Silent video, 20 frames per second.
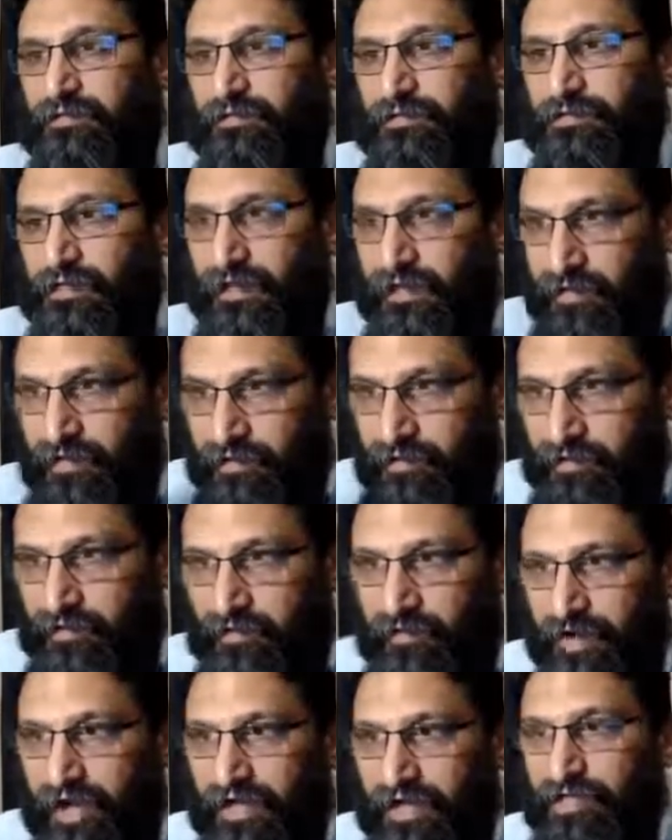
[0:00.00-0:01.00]
the
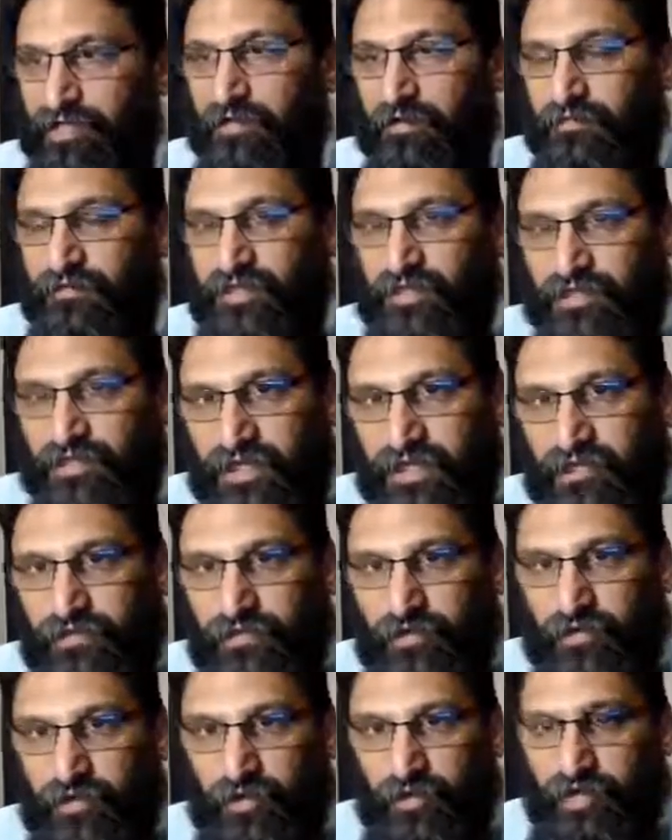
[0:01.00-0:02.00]
grinding of the
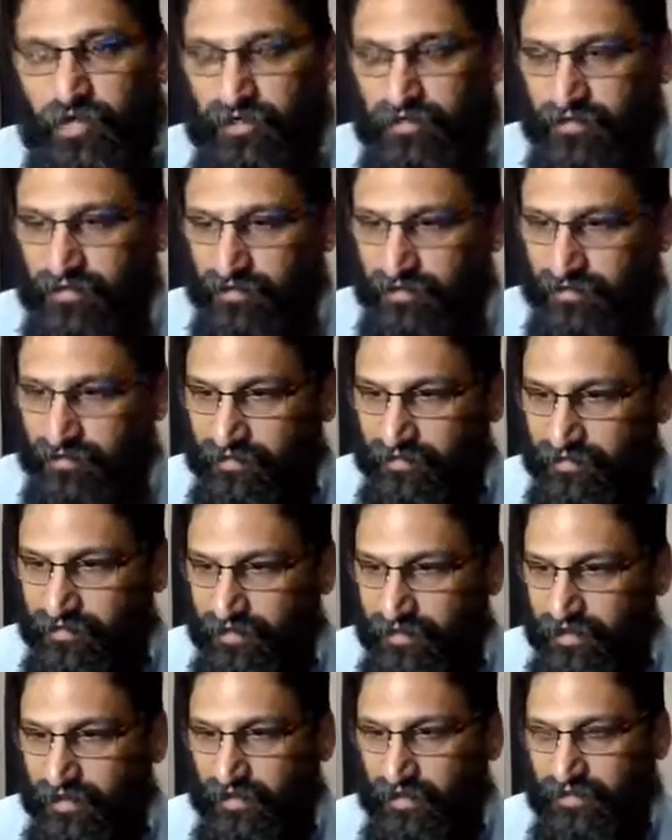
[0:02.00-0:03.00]
teeth during the
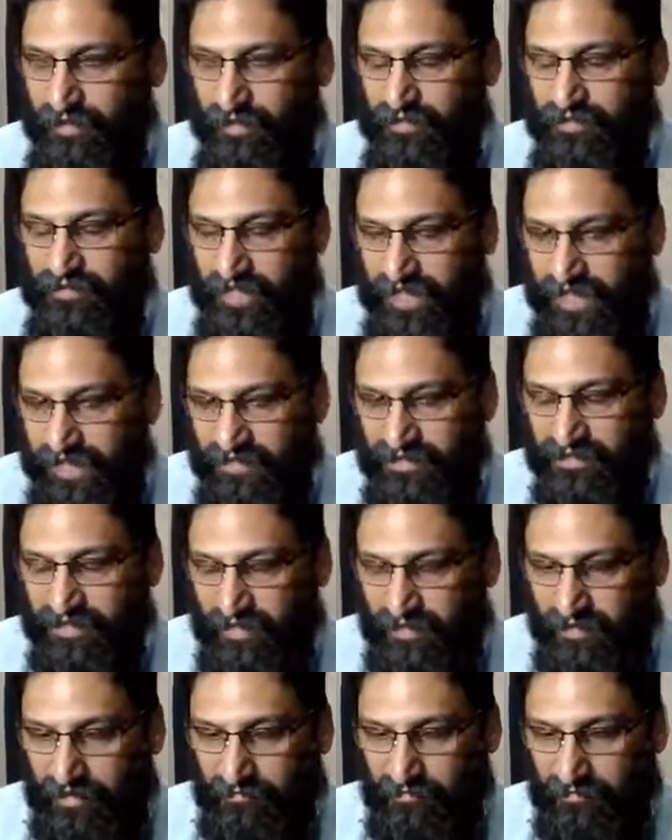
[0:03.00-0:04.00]

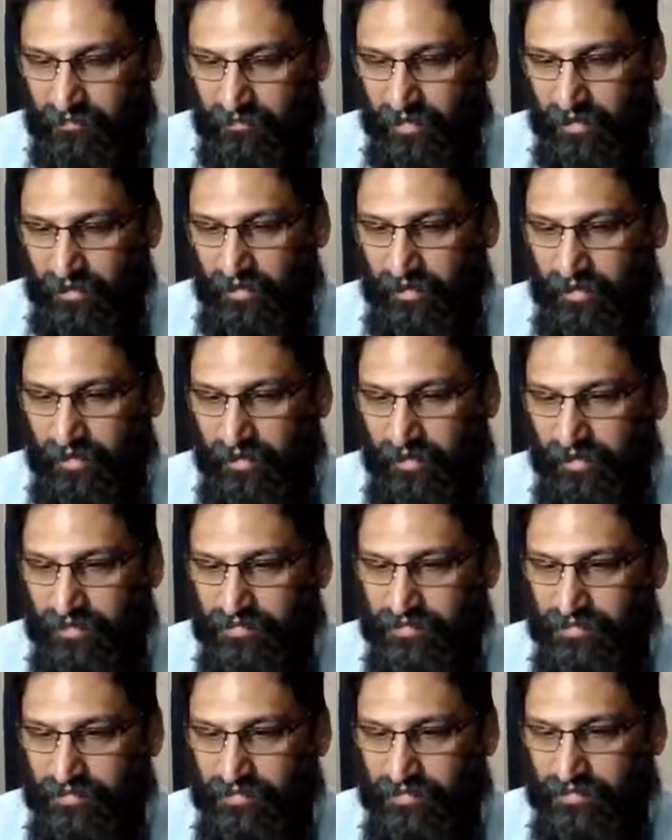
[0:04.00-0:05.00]
daytime
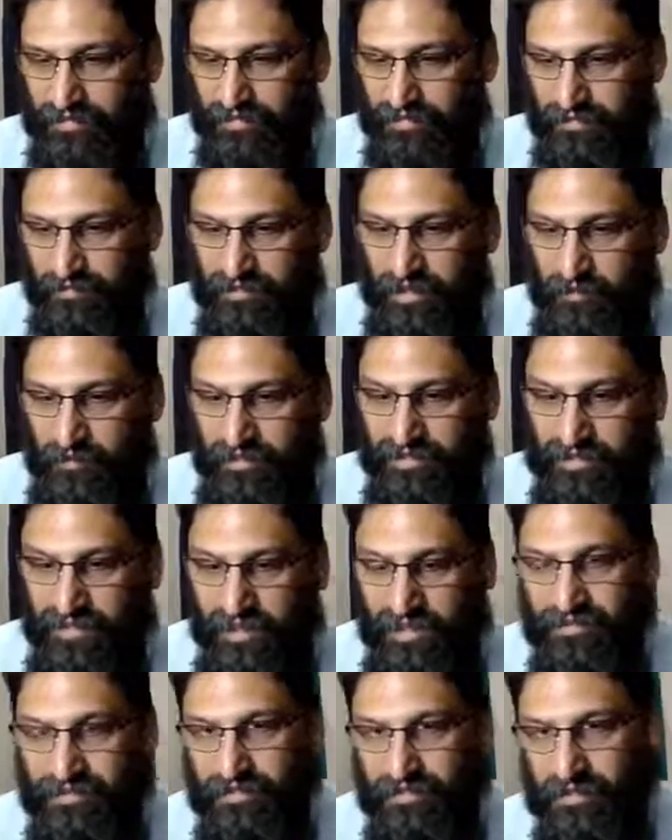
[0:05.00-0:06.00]
is associated with
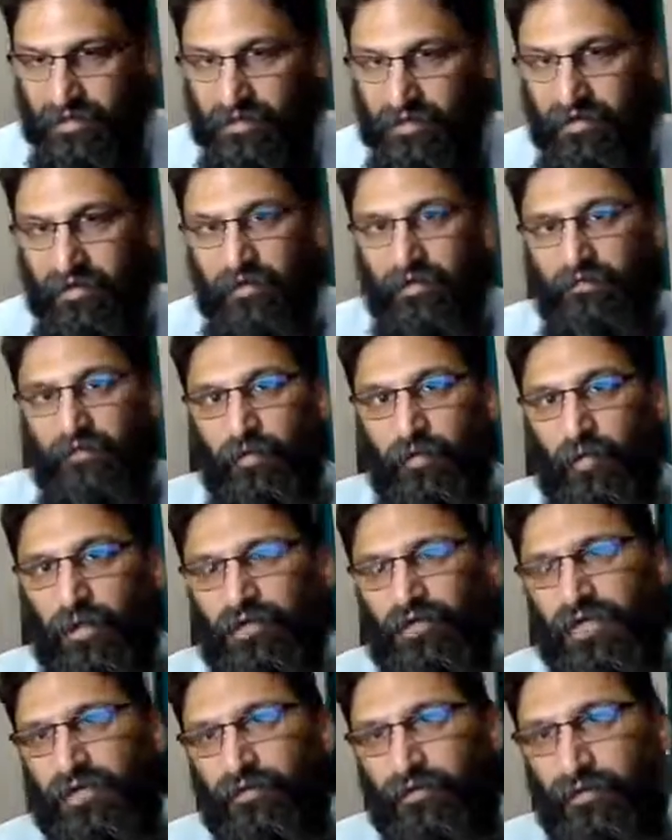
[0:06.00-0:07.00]
anxiety,
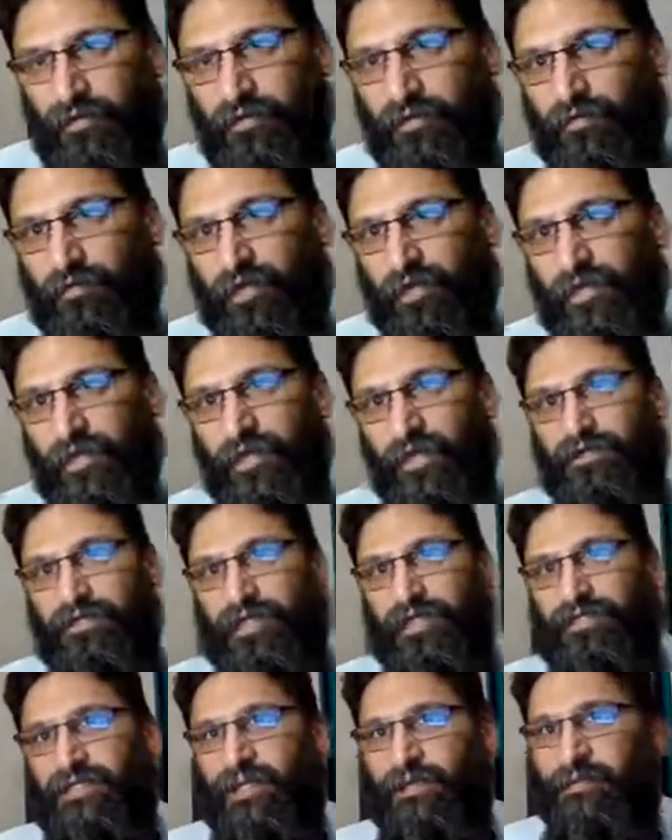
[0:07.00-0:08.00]
from what I know,
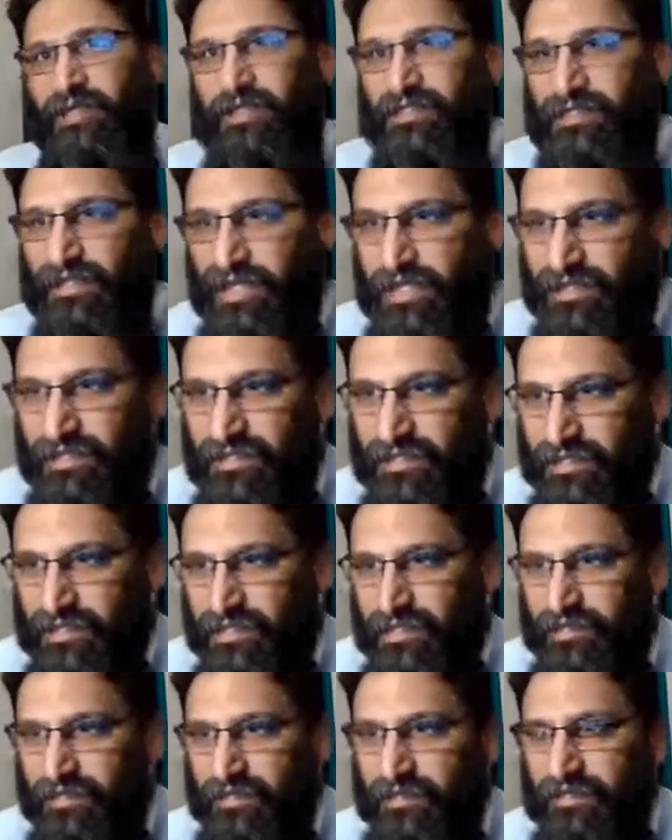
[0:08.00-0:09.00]
daytime
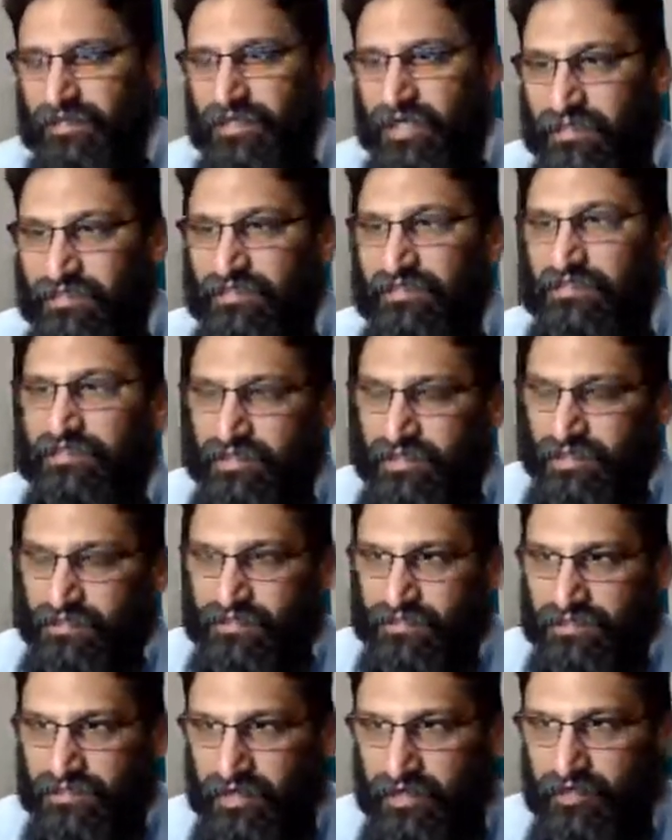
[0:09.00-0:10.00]
anxiety doesn't
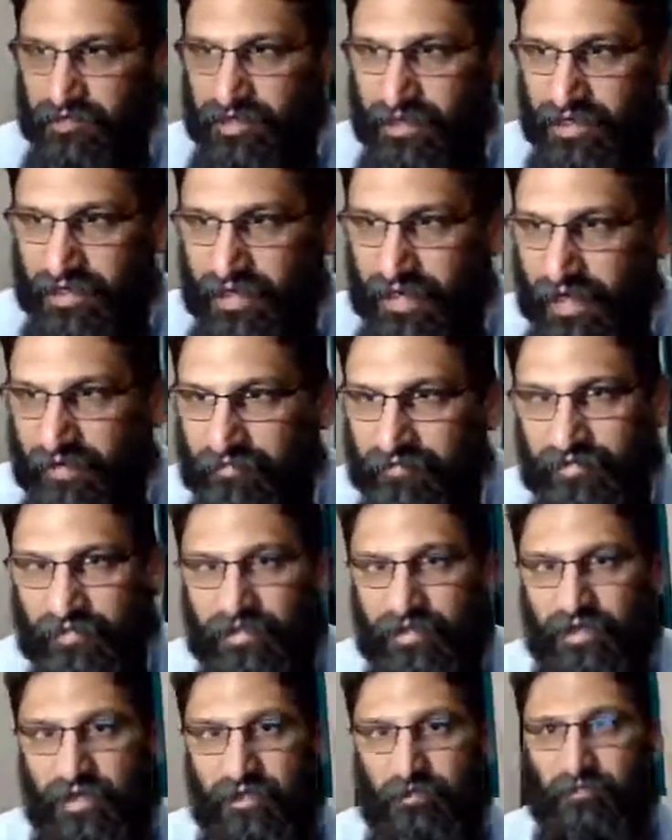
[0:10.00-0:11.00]
necessarily have
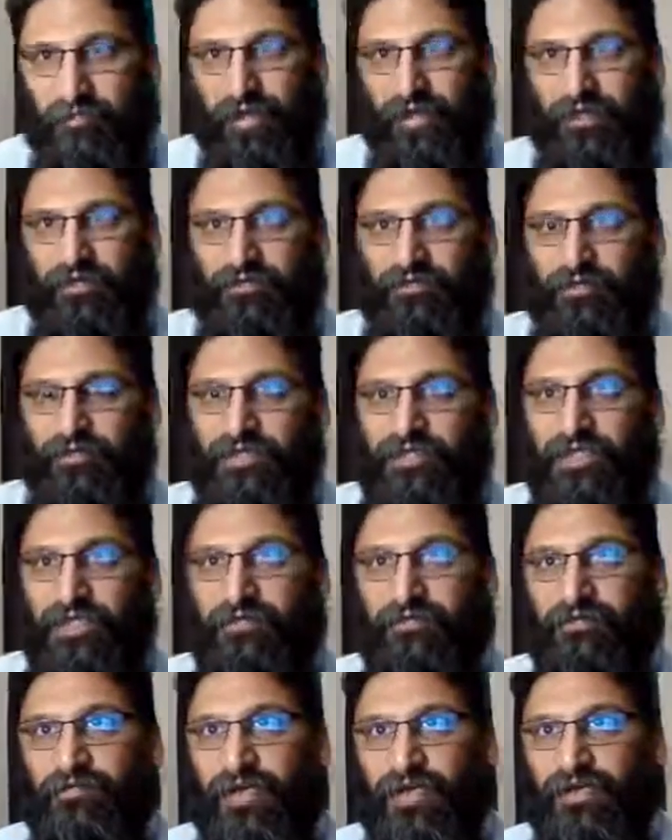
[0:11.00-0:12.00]
an impact on
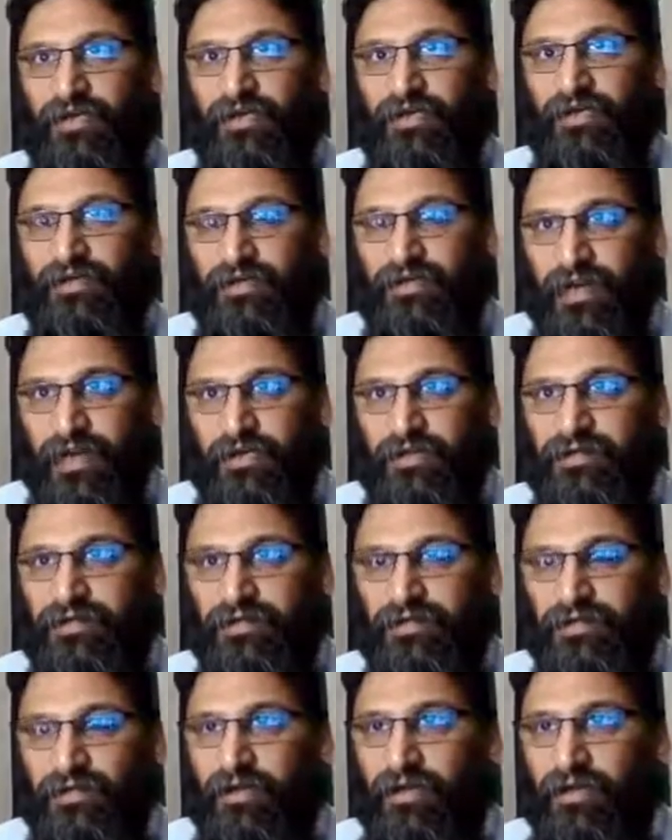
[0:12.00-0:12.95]
teeth grinding at night.